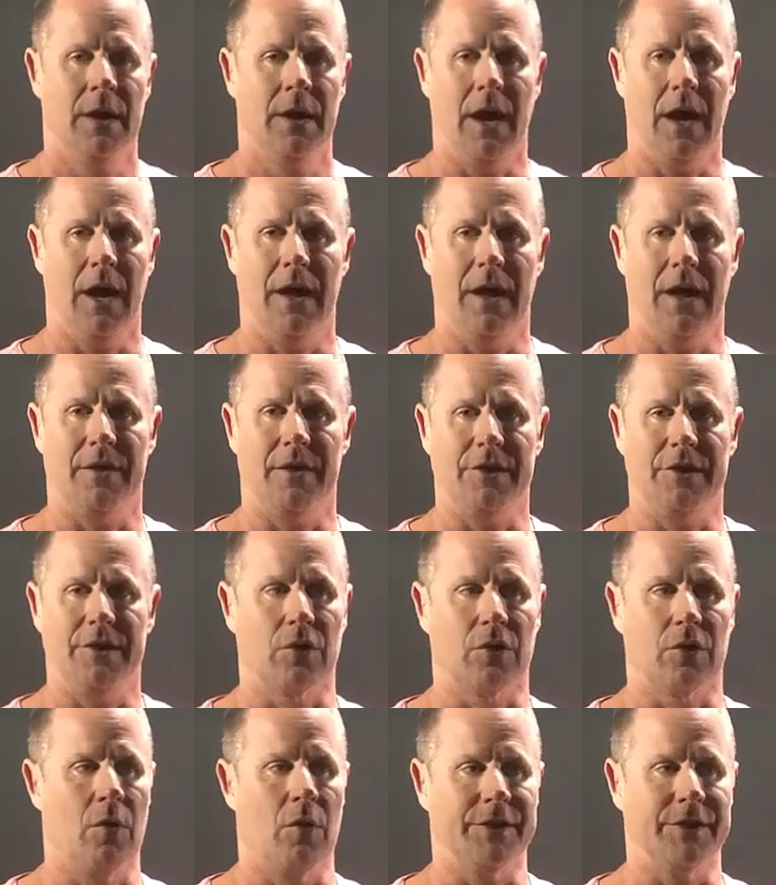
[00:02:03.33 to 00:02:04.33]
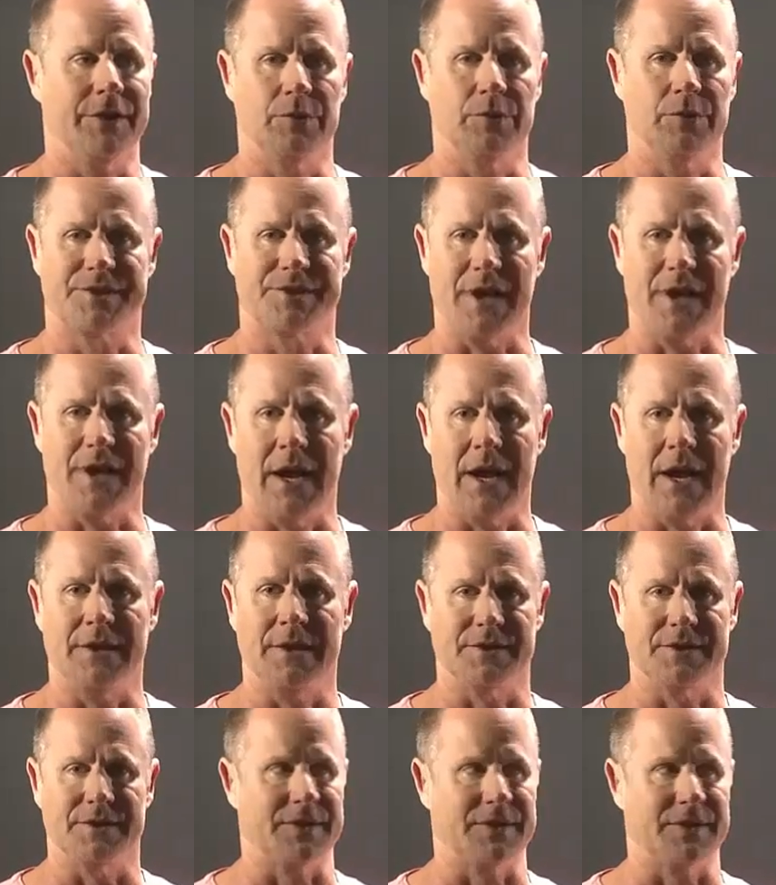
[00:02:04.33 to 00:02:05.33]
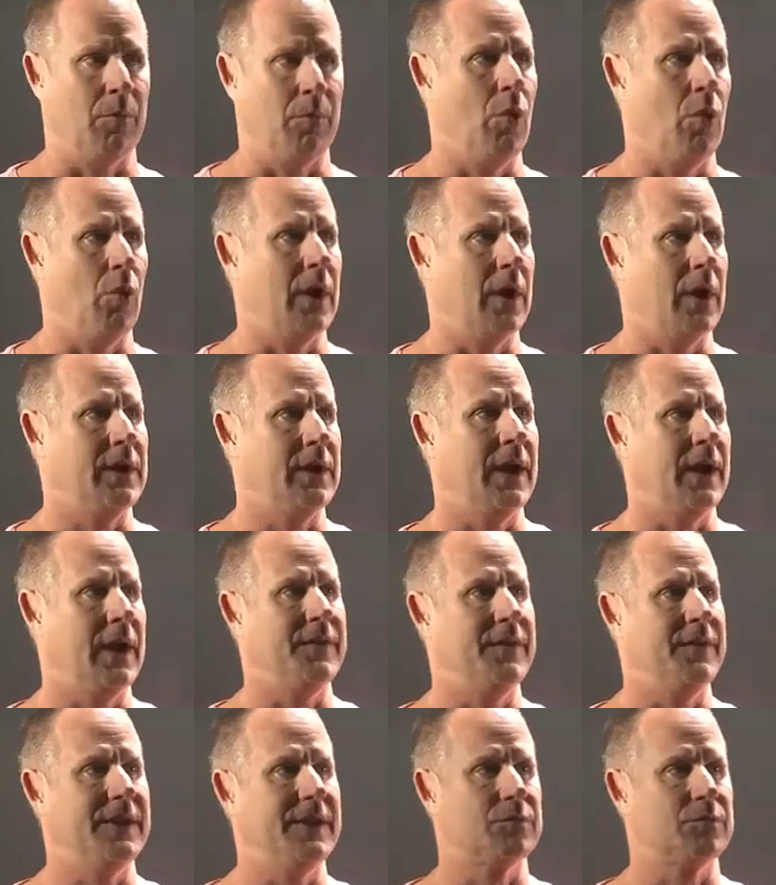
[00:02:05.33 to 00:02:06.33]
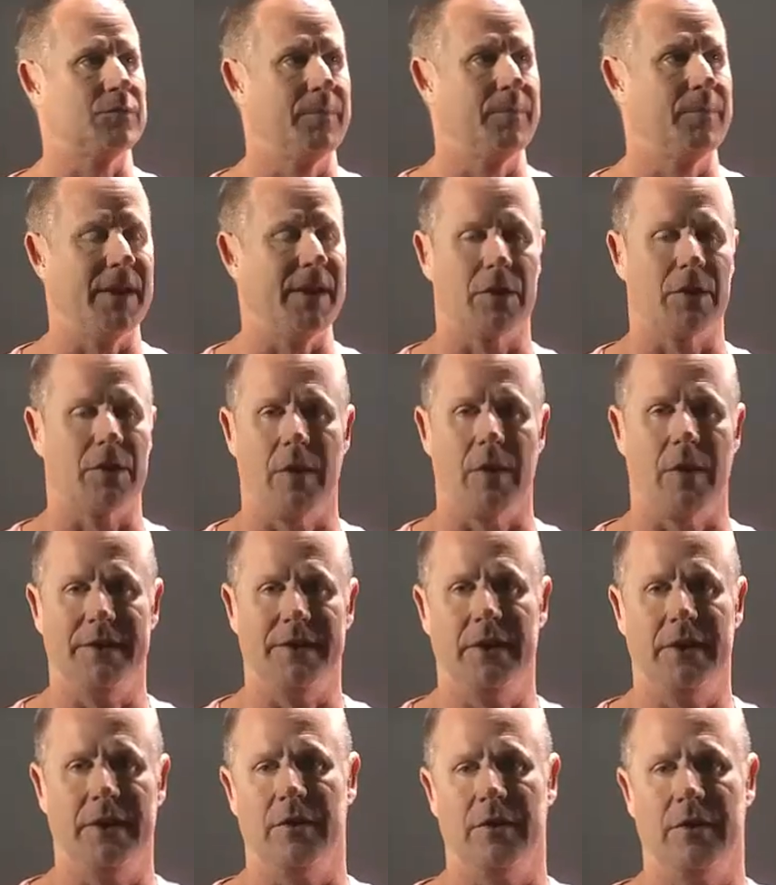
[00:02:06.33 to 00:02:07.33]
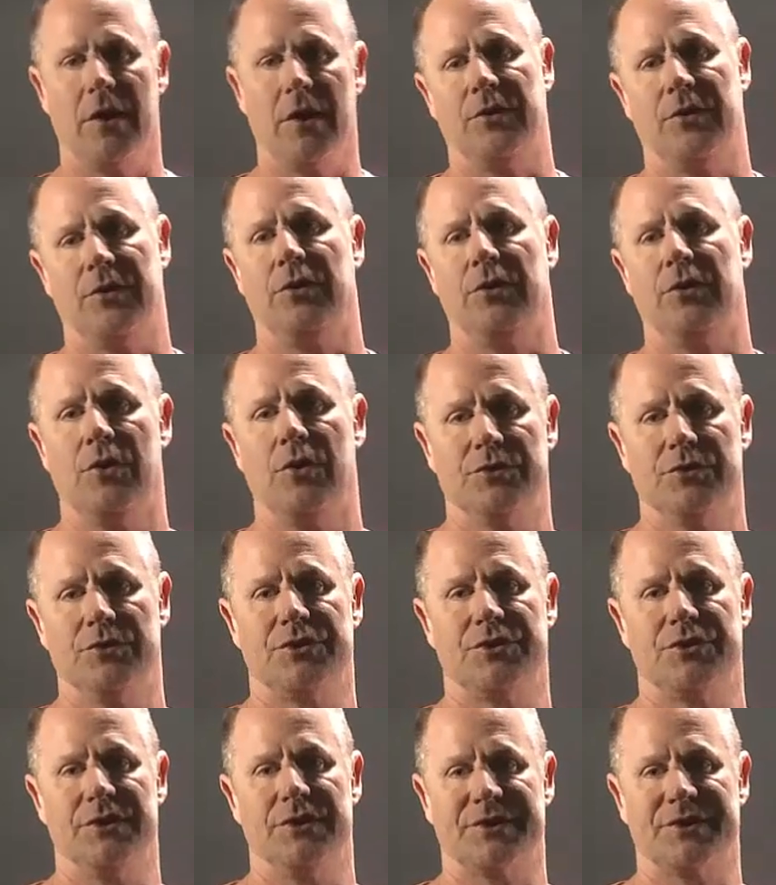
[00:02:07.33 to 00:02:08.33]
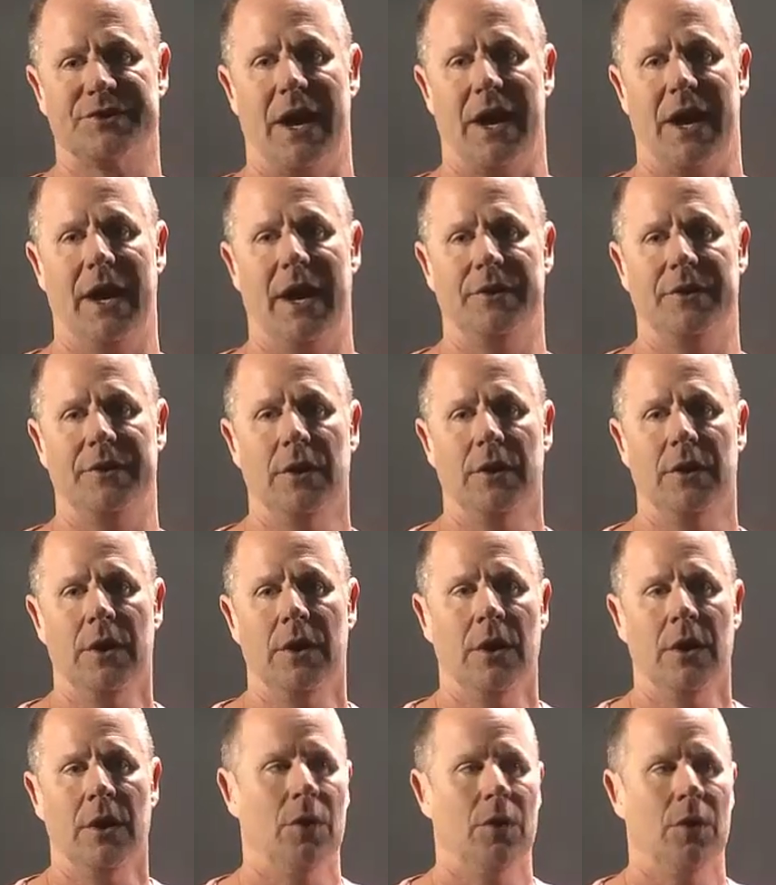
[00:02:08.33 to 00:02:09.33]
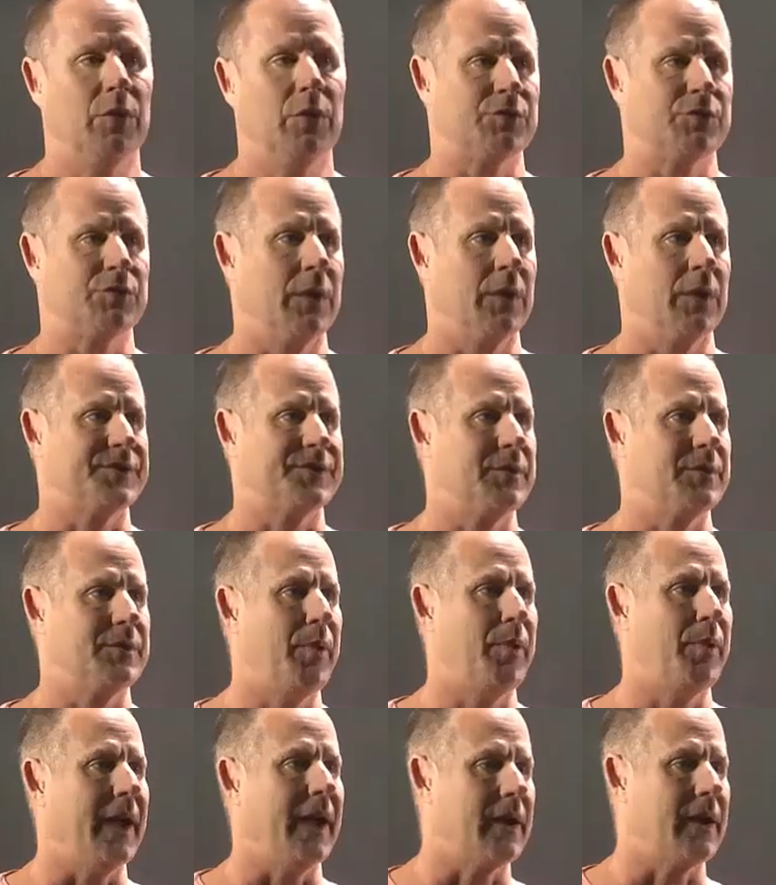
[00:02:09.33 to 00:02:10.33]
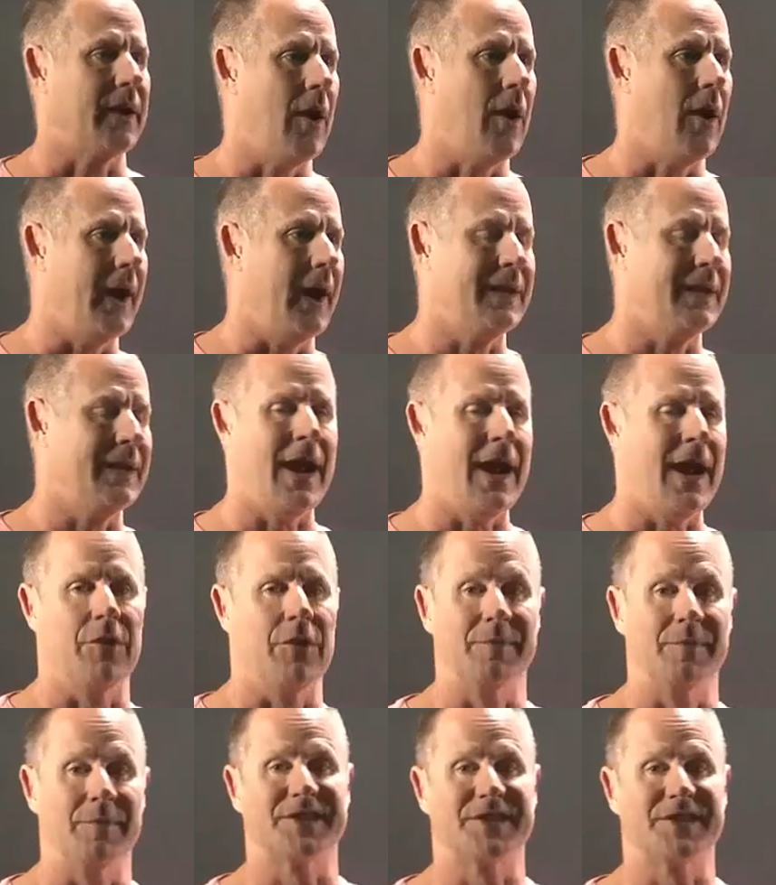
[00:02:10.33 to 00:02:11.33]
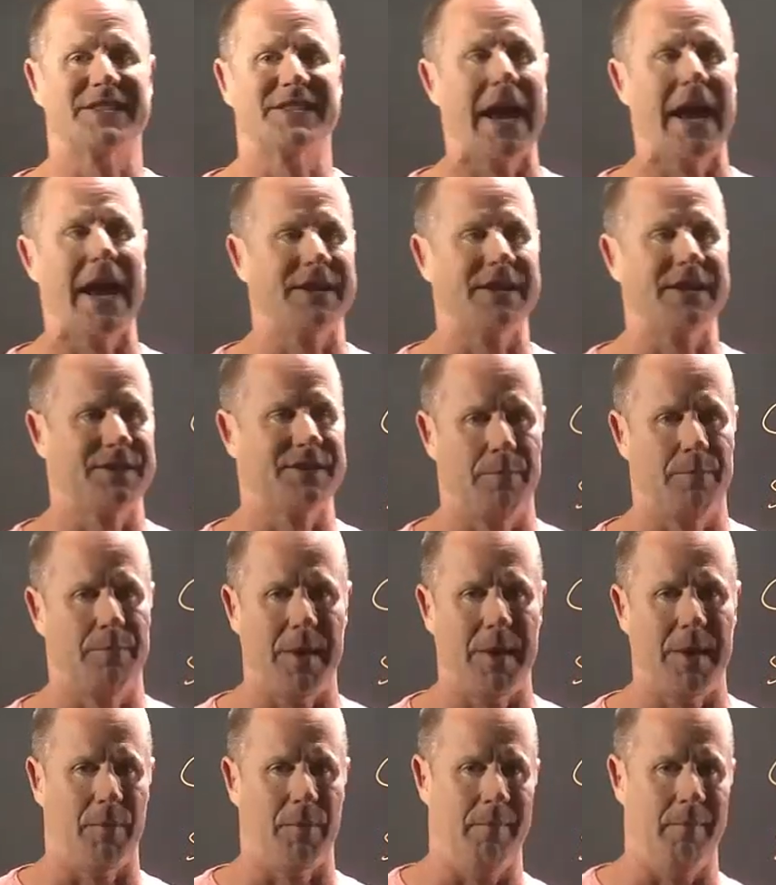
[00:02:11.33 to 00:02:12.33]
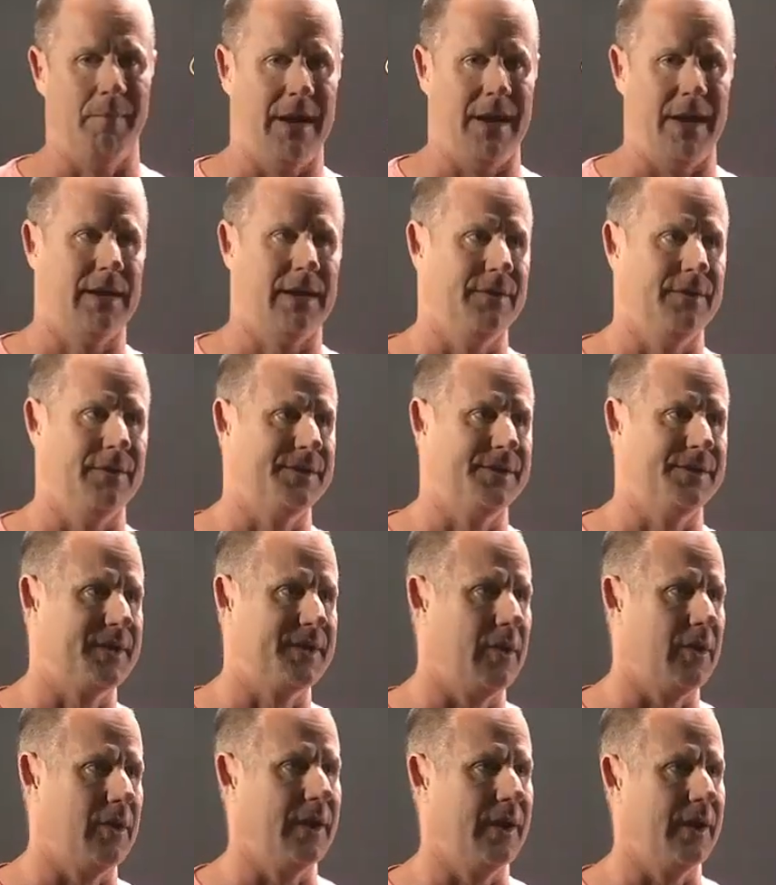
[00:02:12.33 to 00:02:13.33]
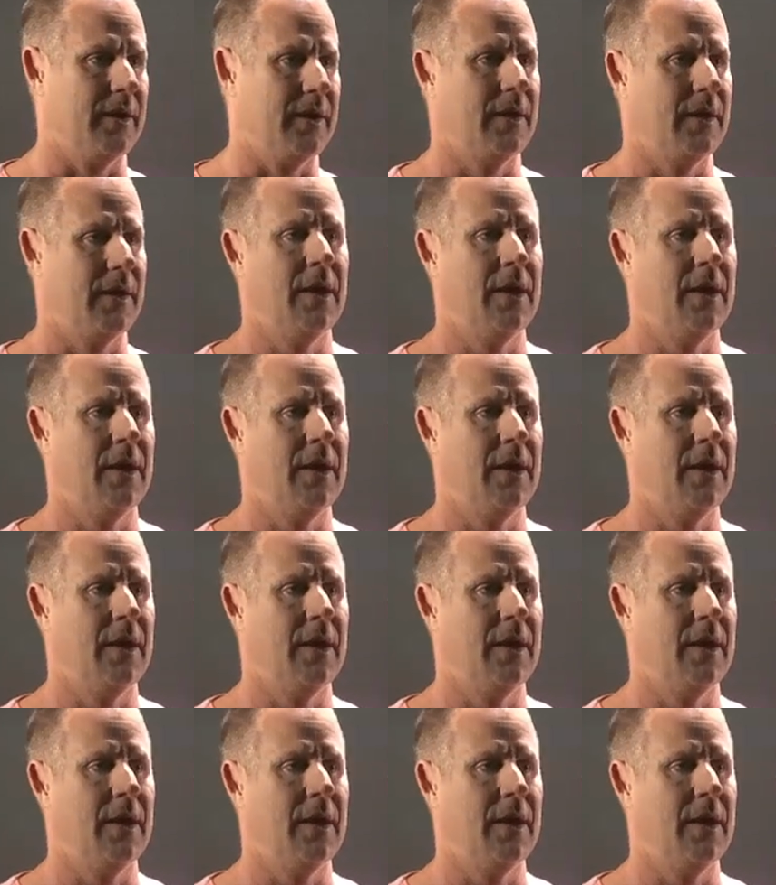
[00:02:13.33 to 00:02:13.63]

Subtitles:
that you're going to assign to someone, and these would be the criteria you use to decide which ones to pick. All right, now the mistakes that people make in this area,